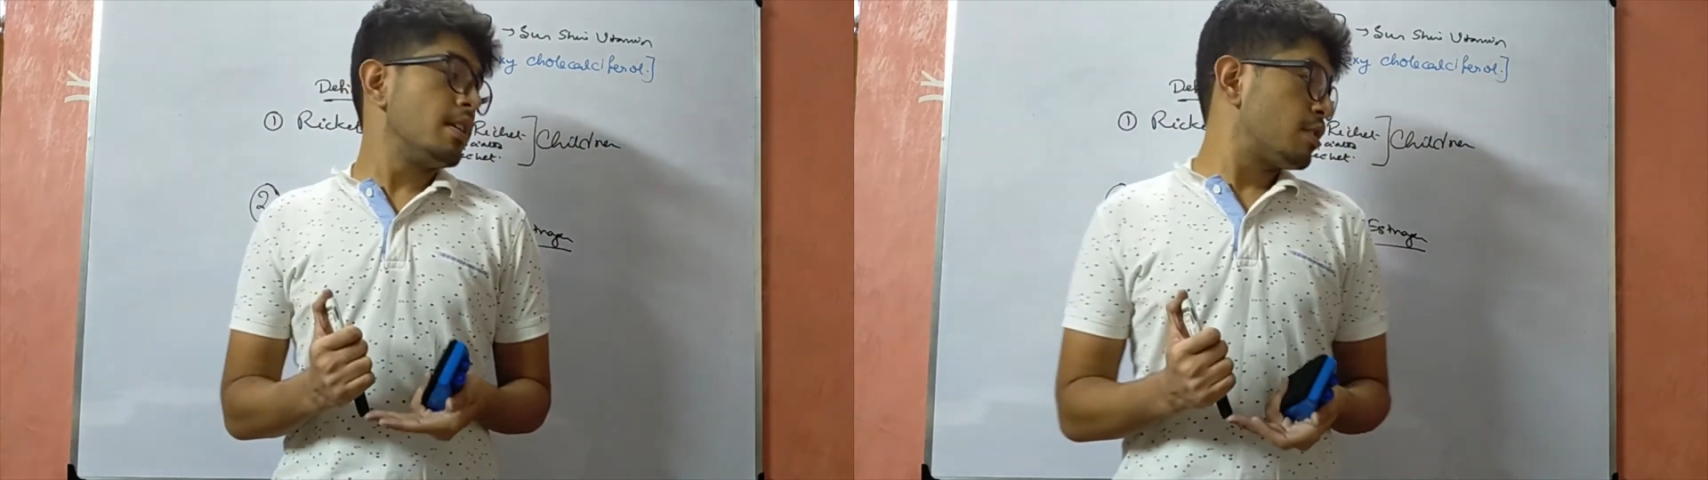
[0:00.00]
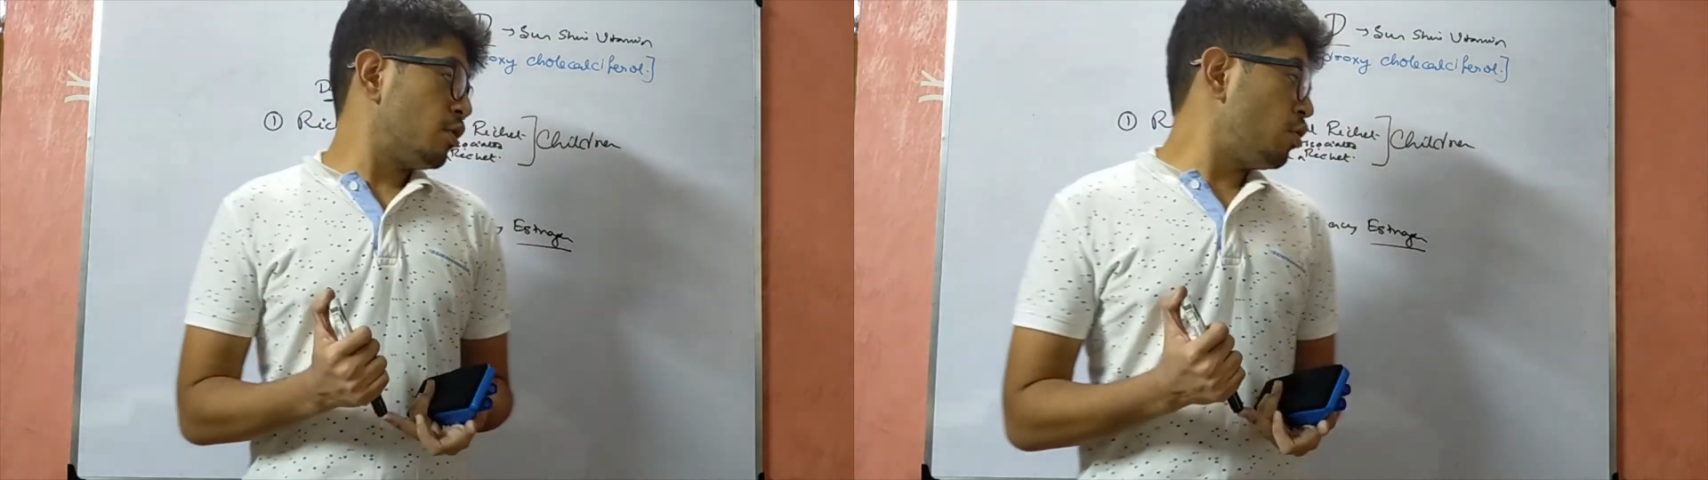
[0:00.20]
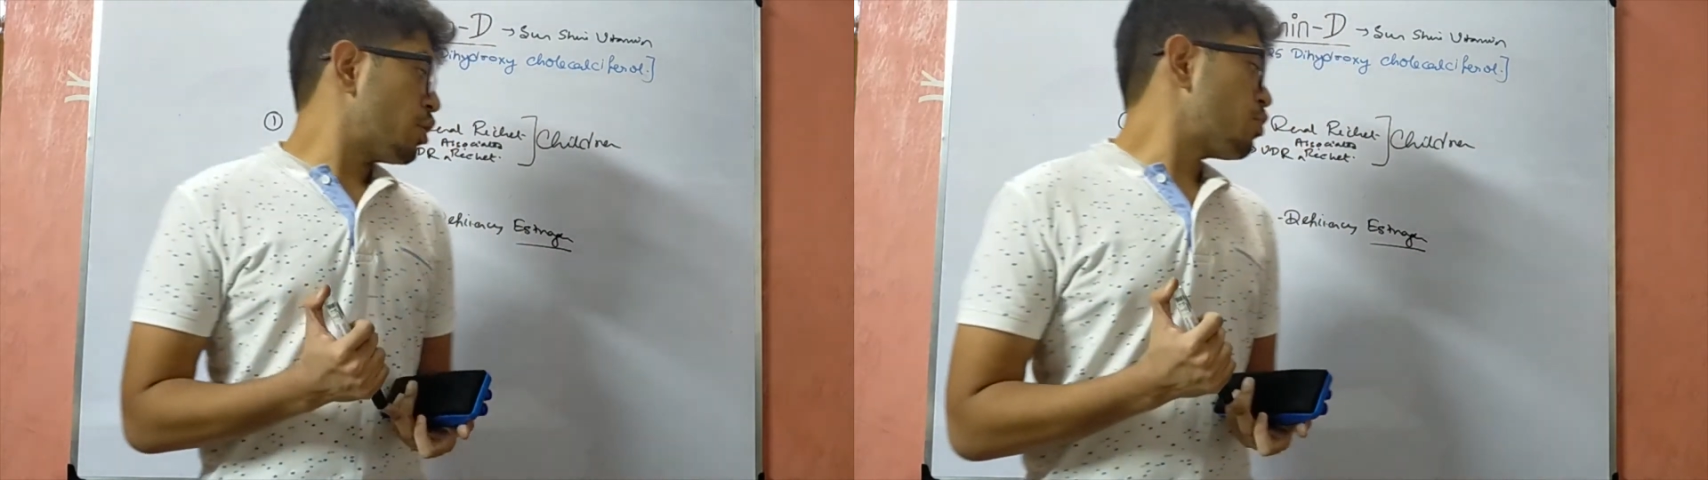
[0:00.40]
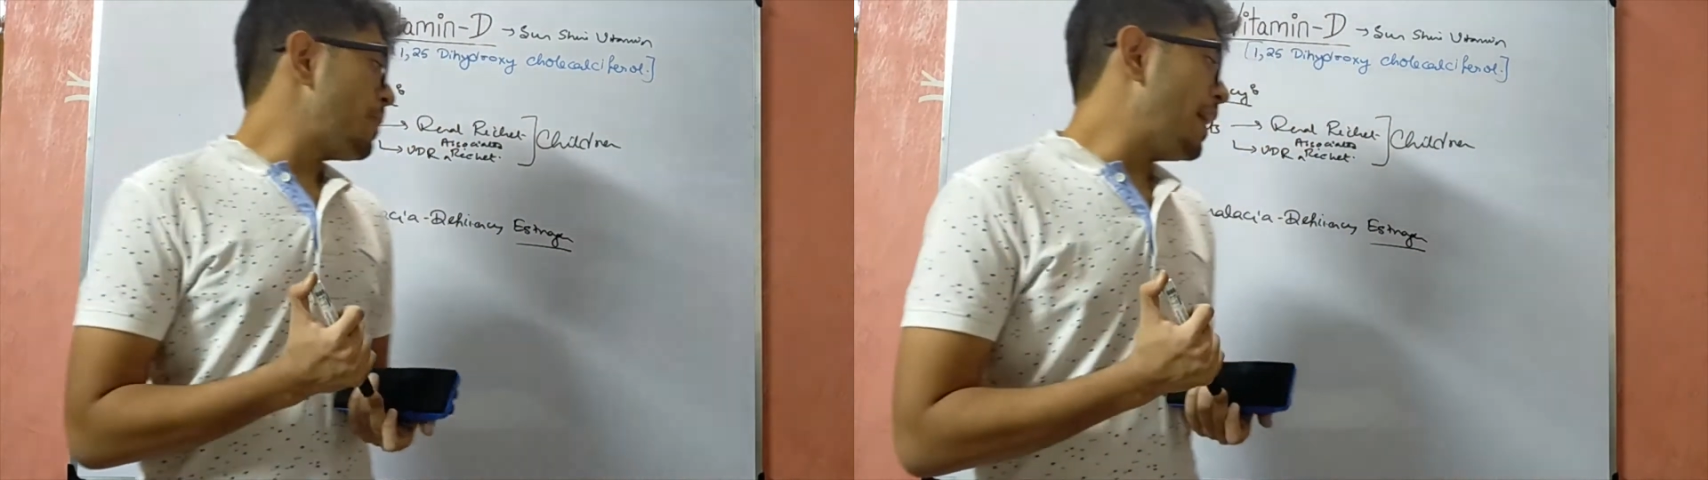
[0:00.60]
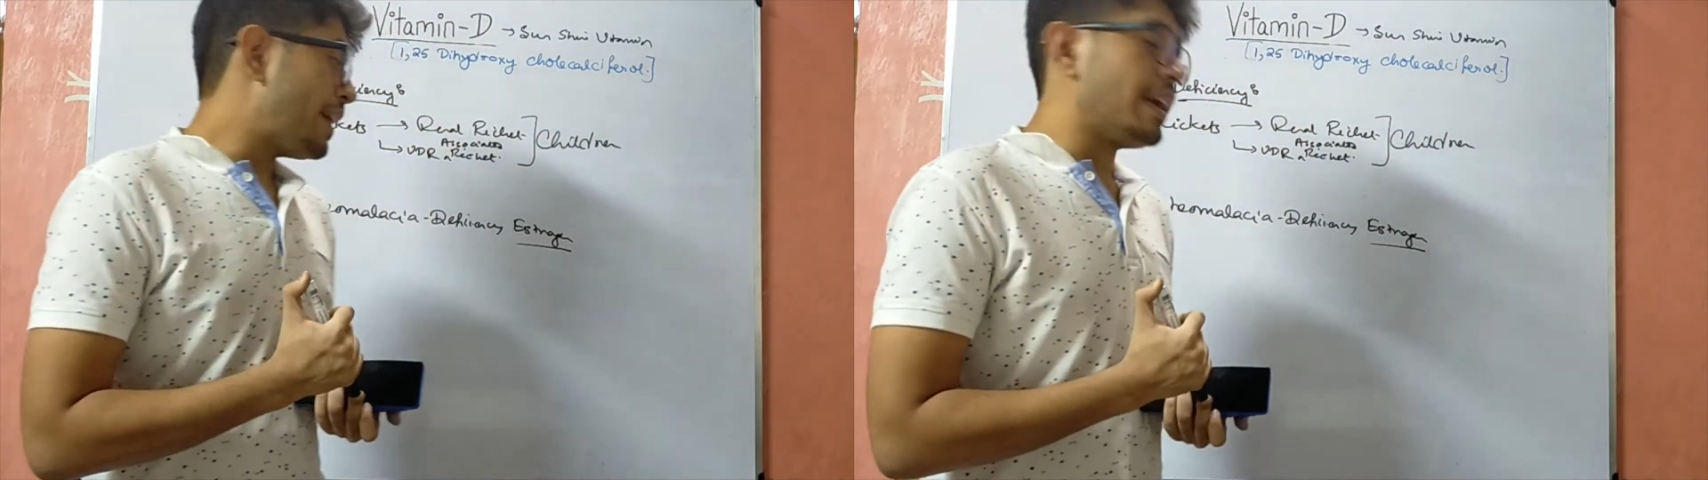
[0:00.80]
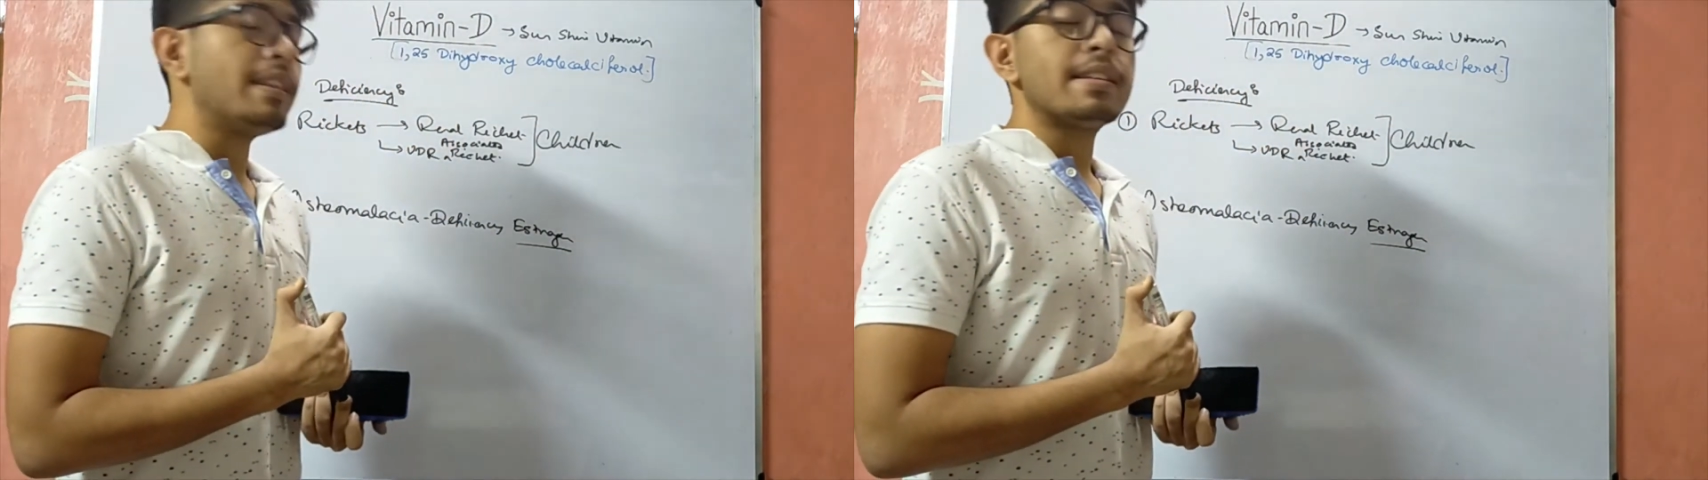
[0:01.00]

So to maintain the